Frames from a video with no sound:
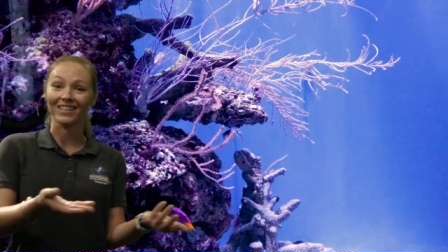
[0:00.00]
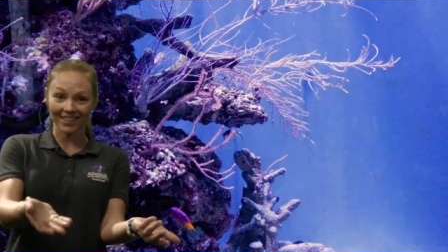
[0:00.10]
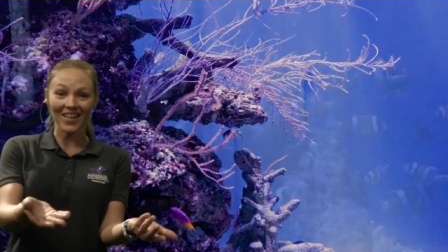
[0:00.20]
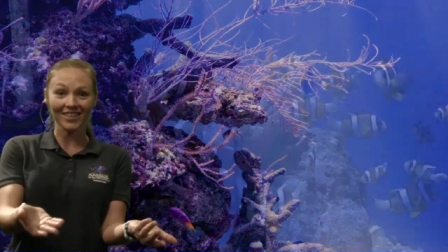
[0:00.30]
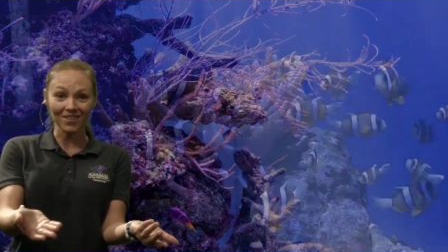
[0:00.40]

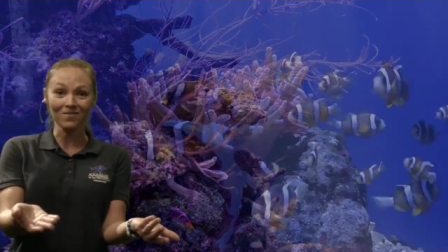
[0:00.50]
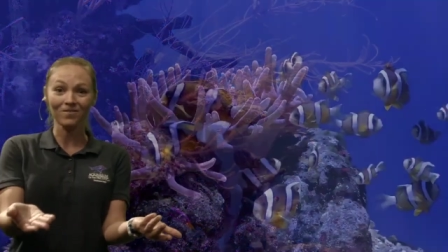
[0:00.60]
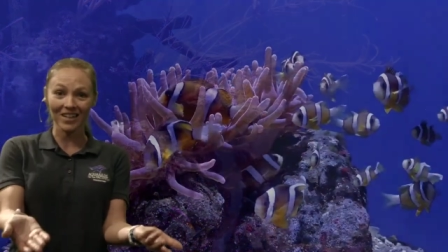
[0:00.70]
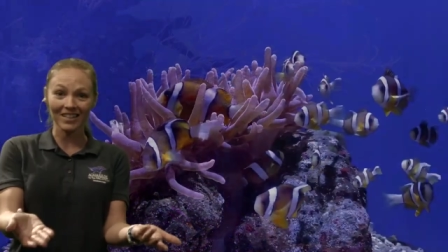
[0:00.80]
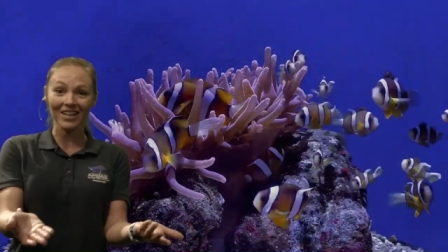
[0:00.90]
So that's a
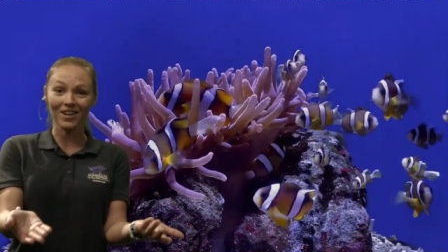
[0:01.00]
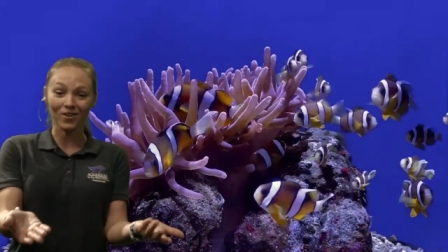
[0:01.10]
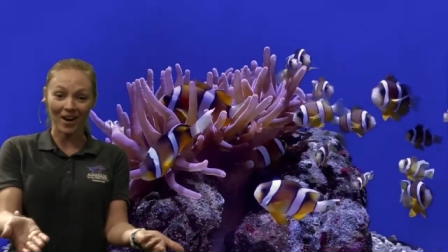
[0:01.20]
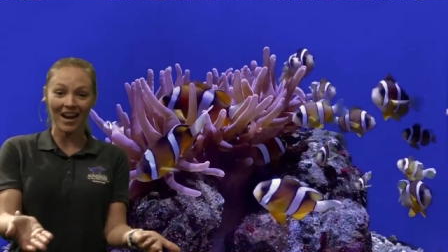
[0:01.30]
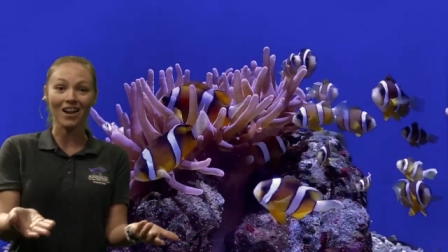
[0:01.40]
really
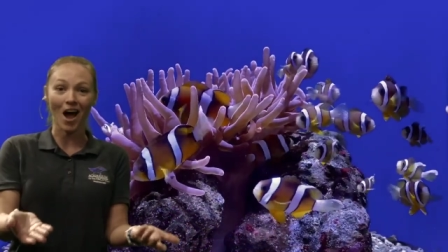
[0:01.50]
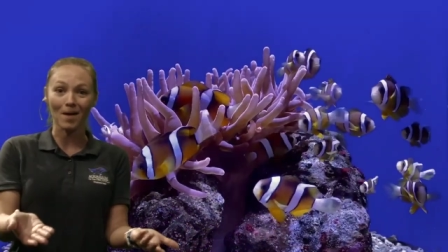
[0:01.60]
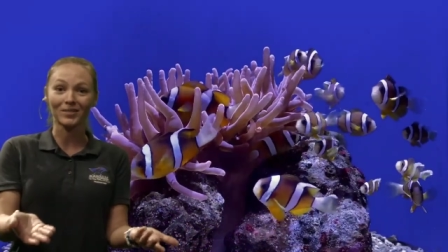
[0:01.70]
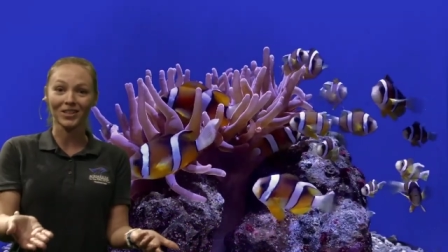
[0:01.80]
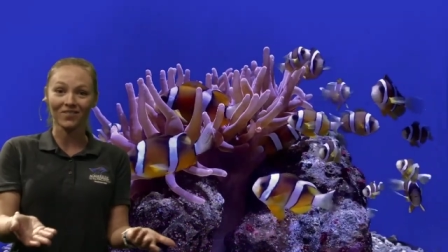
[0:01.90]
great
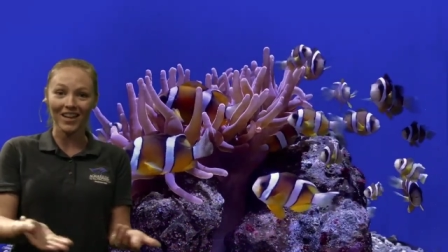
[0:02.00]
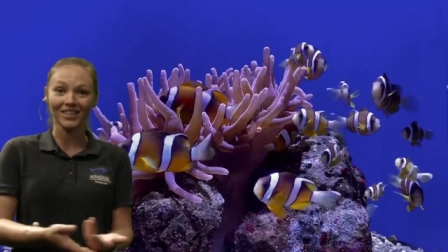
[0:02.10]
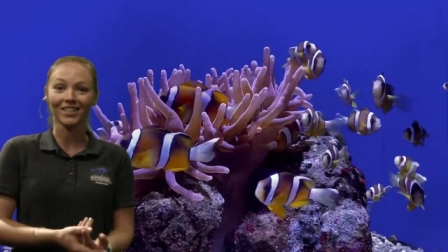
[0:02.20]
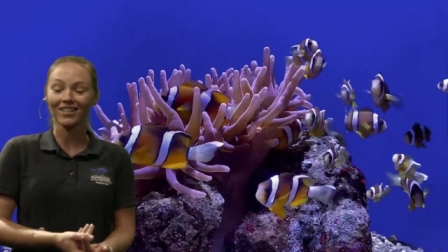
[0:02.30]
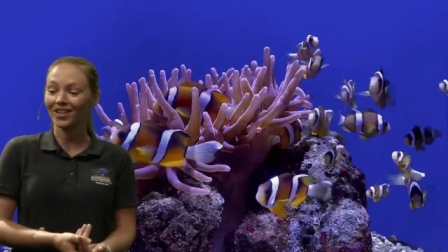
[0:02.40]

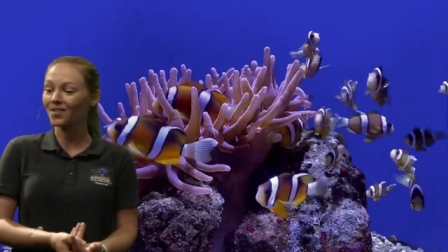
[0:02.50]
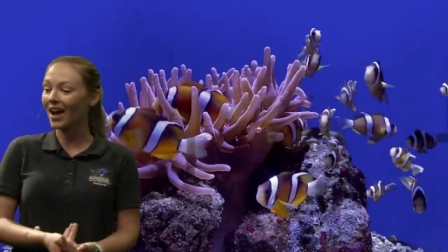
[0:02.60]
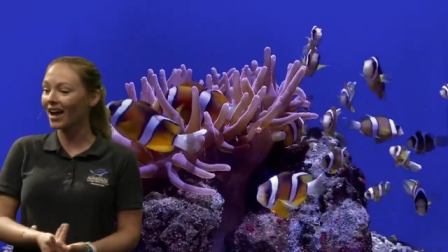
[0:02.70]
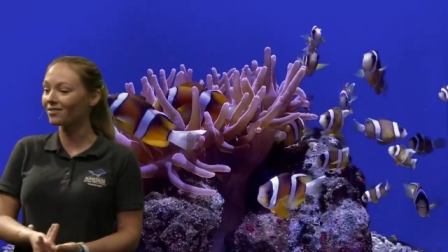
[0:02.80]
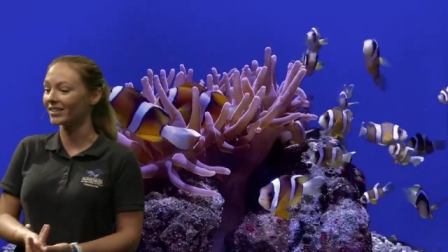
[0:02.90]
observation that you
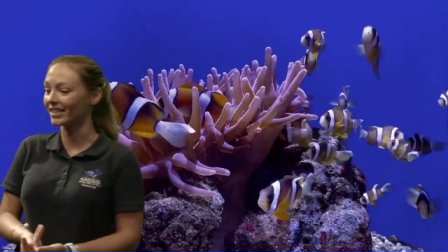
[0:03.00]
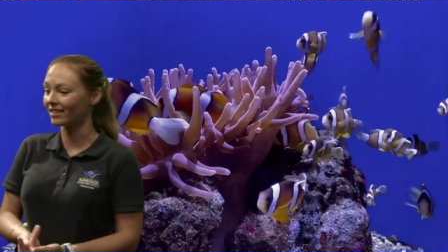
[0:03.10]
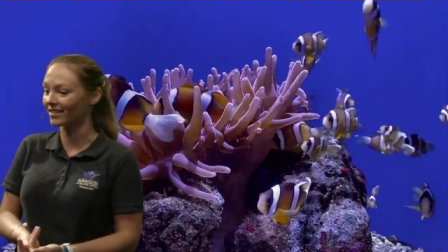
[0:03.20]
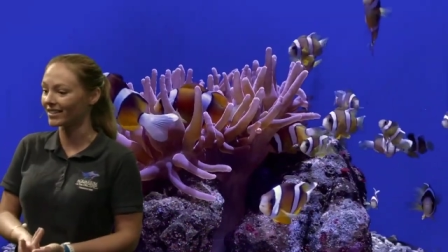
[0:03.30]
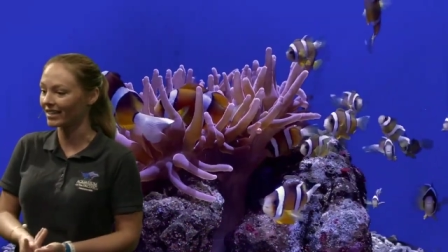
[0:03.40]
had,
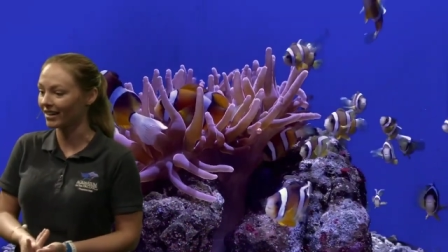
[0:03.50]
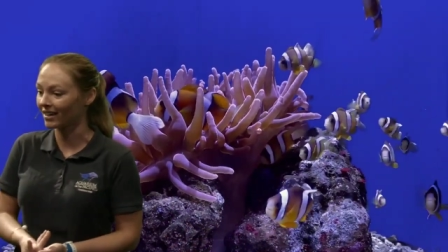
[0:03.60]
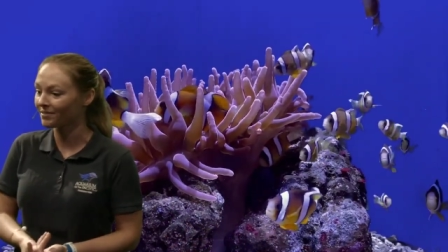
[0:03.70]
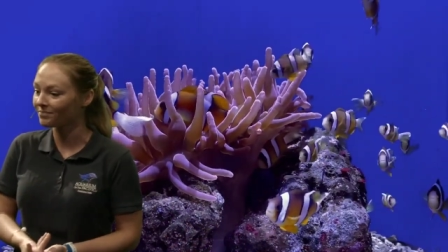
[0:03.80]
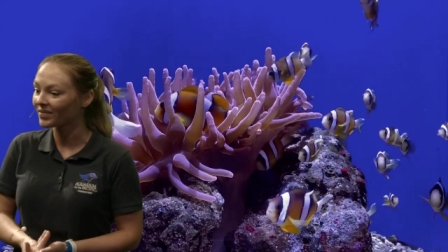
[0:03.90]
Winter and
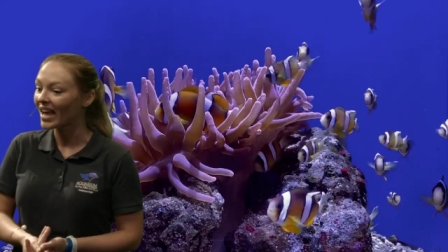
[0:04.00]
Sierra.